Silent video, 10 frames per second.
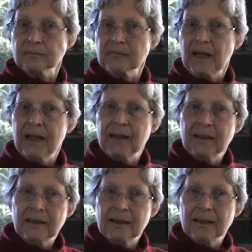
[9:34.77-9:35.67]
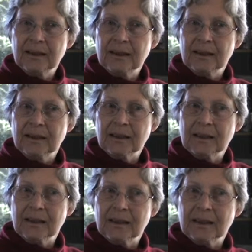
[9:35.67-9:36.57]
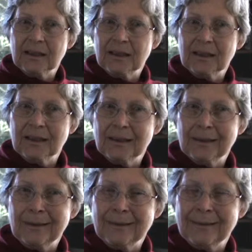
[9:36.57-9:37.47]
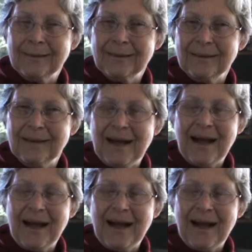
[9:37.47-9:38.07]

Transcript: (no one is talking)